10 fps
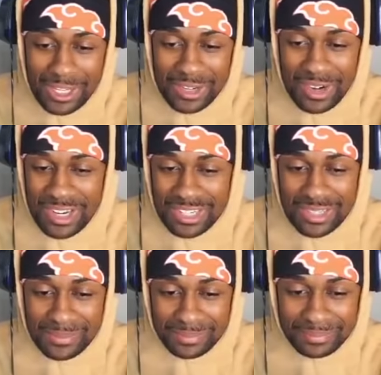crazy.
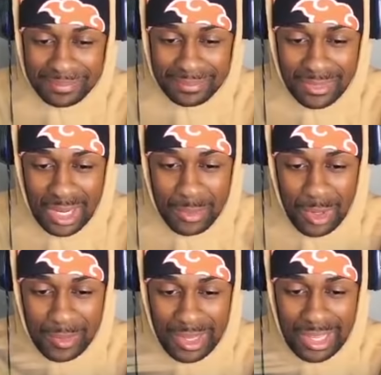Come
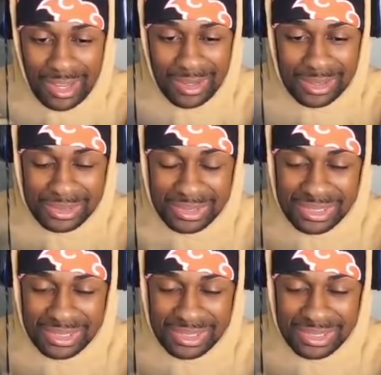on, man. Oh,